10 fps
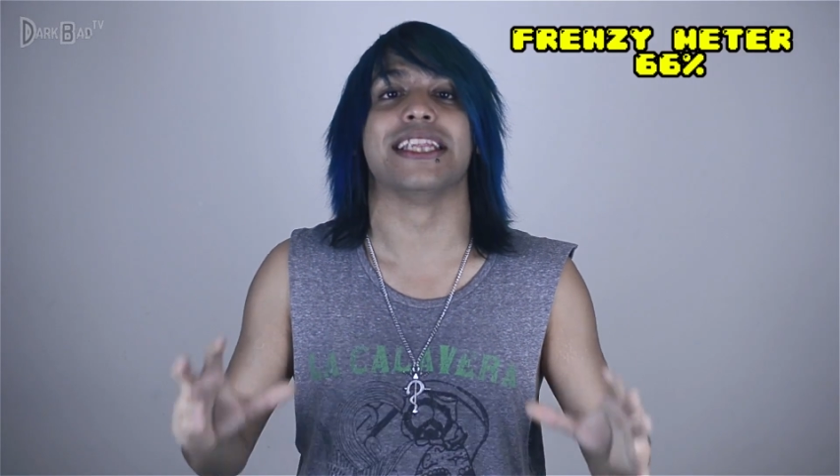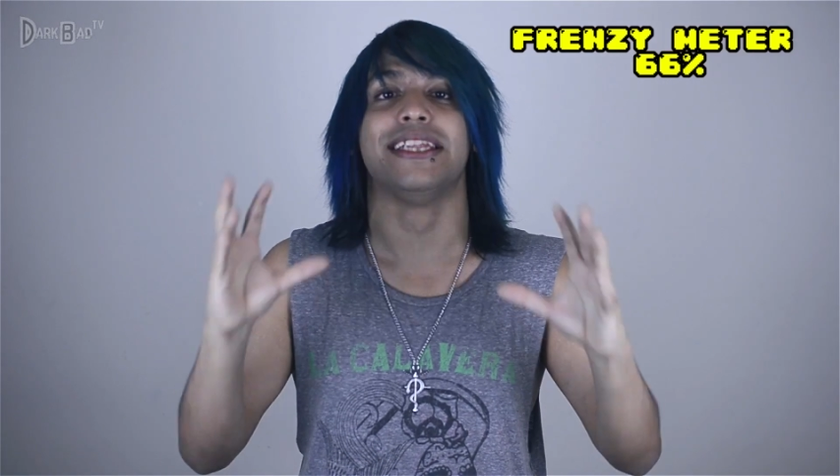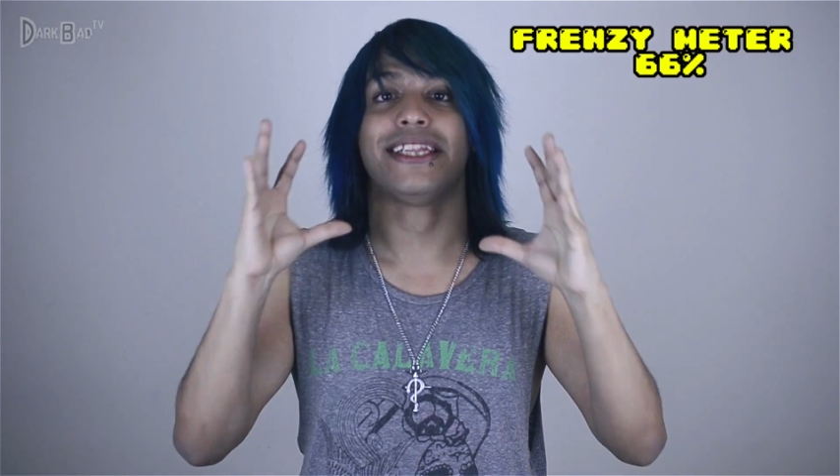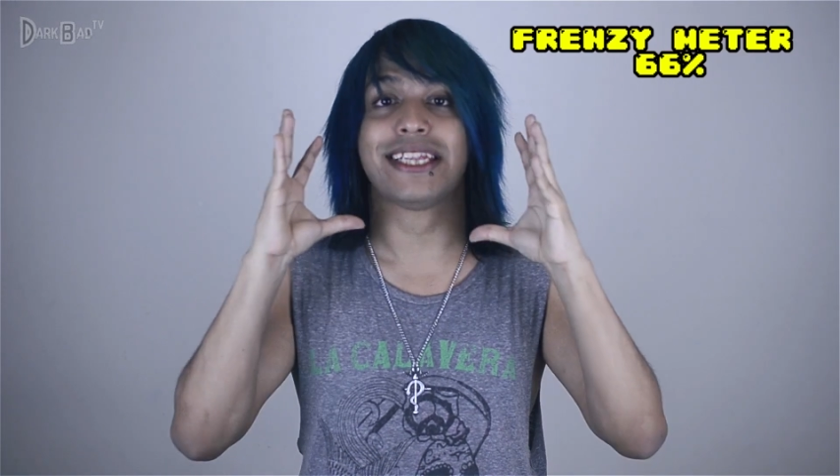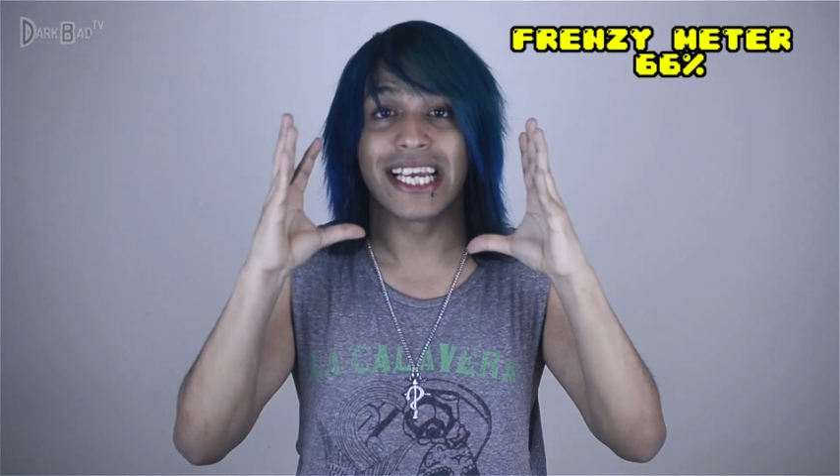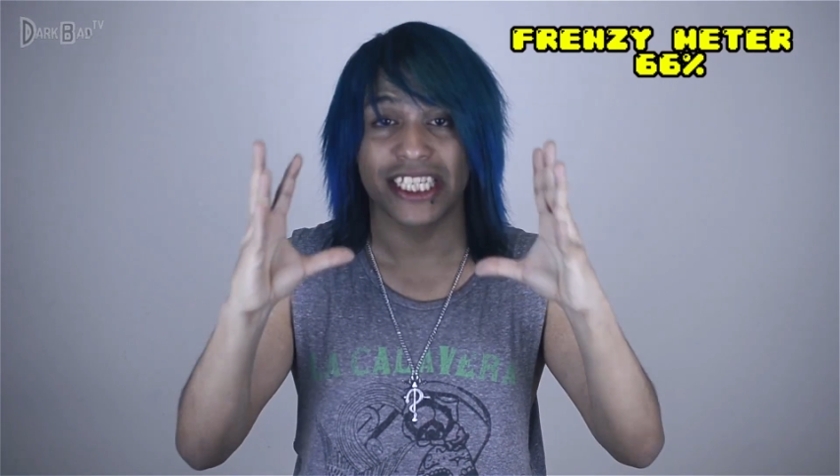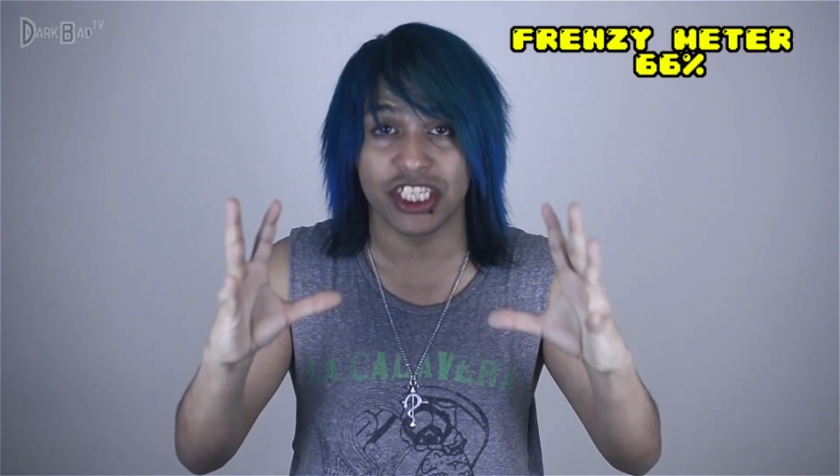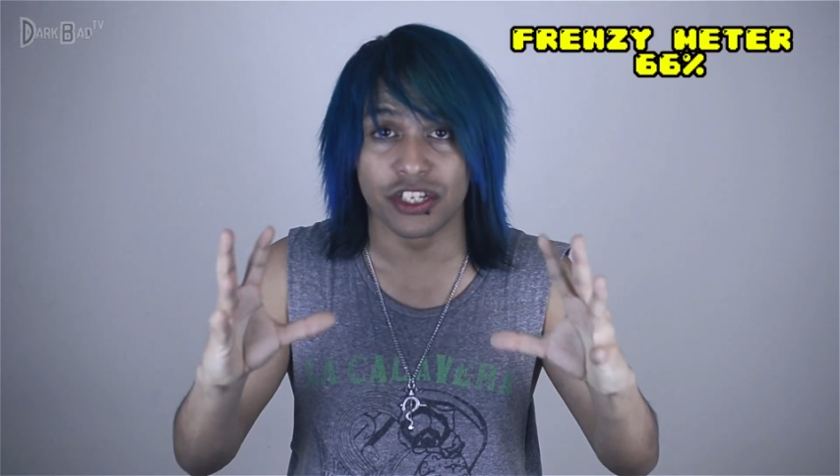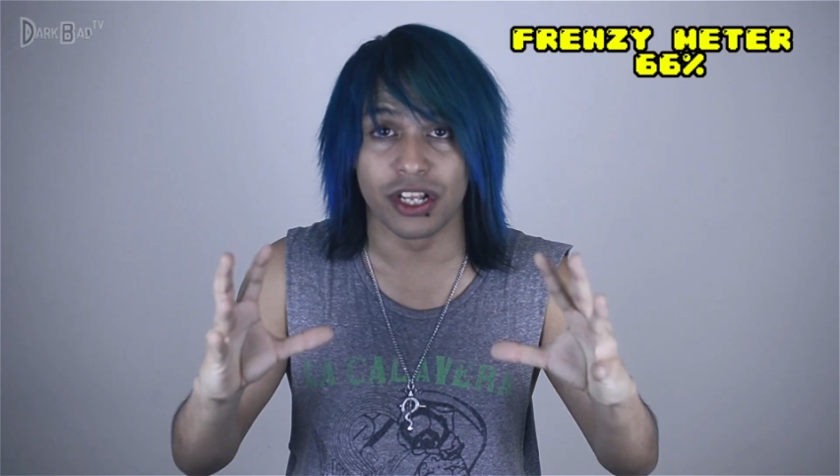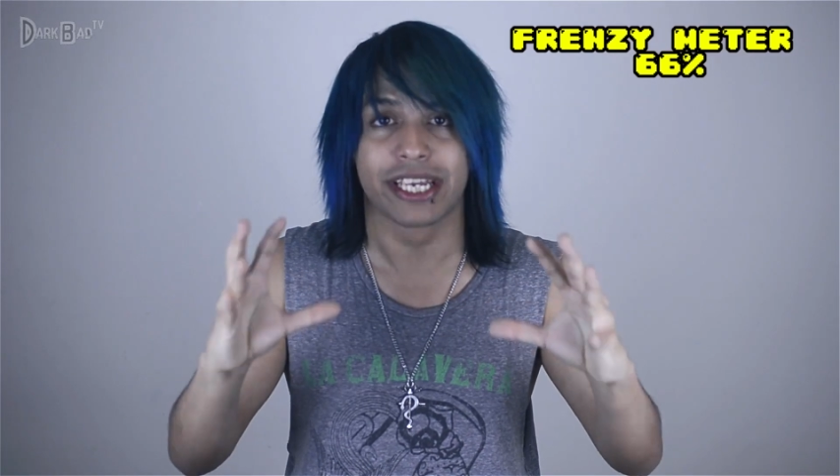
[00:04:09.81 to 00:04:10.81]

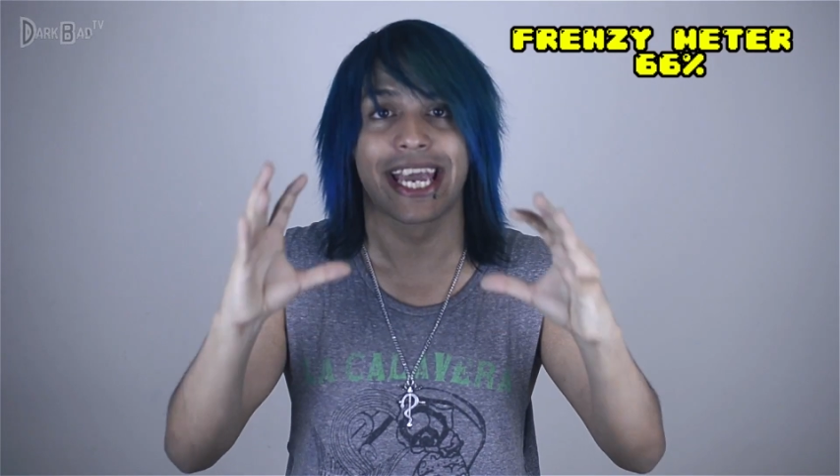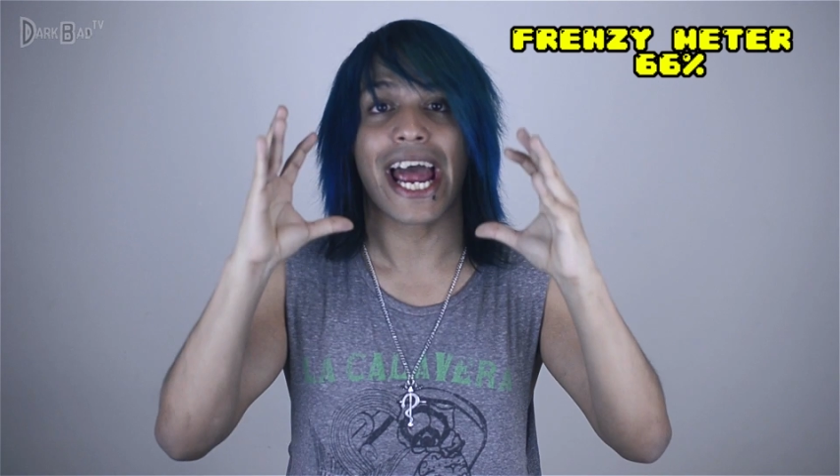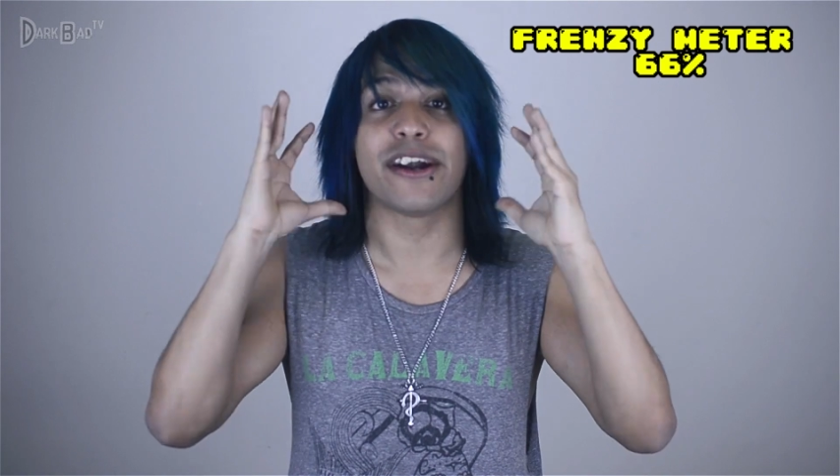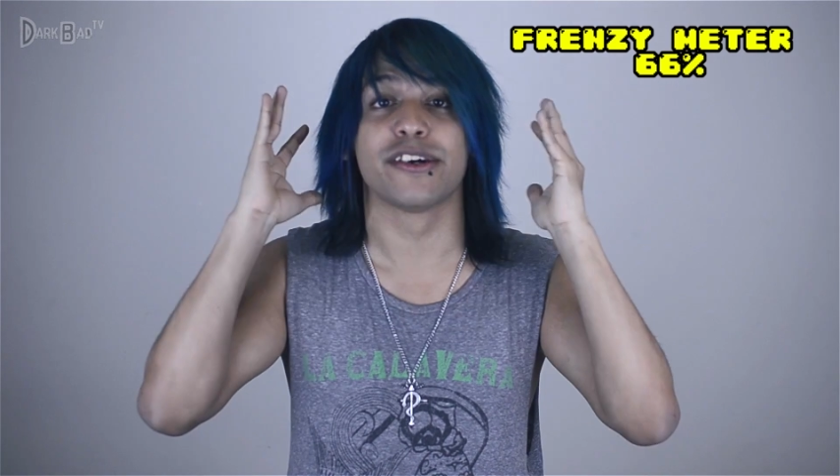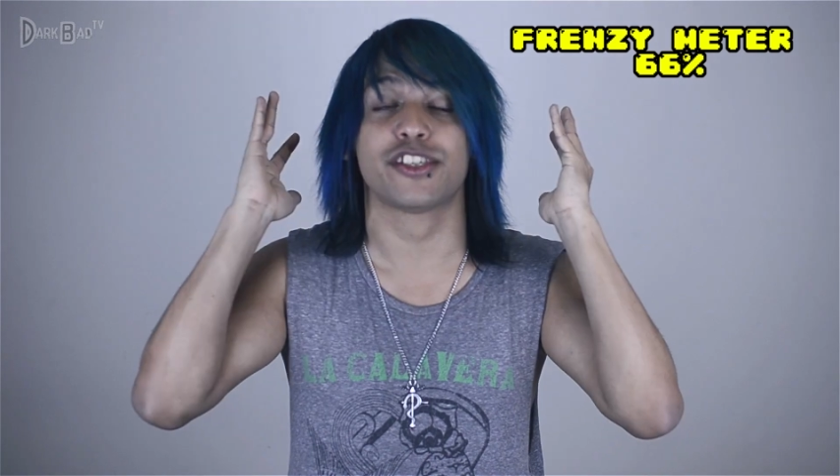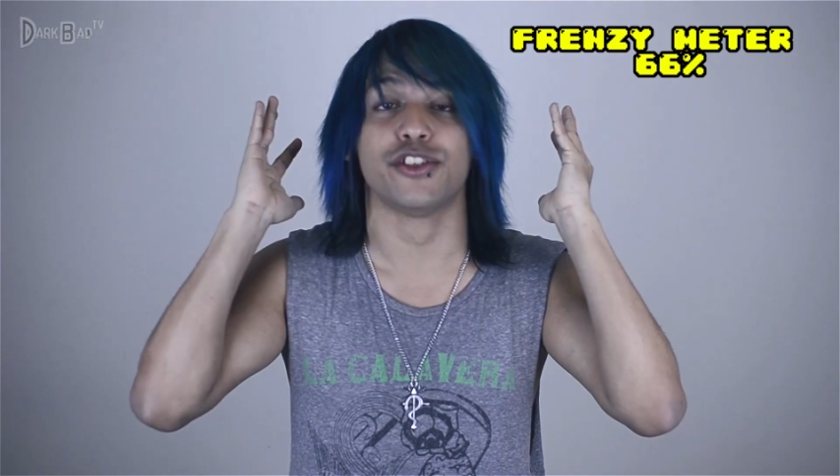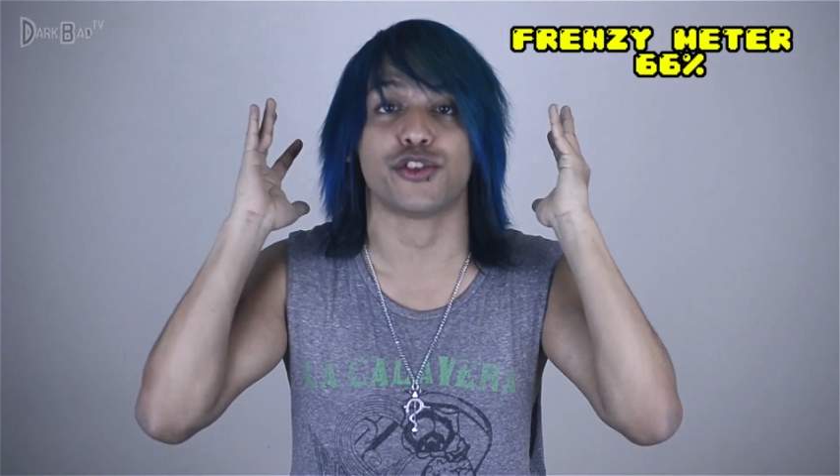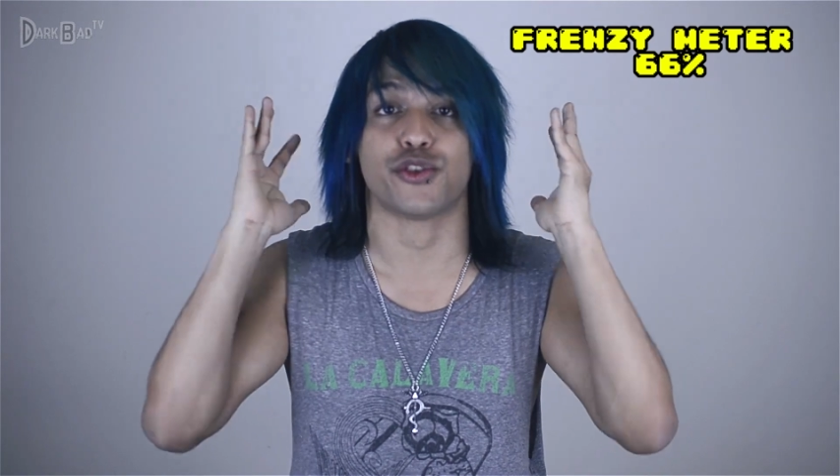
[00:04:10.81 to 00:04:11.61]
additional character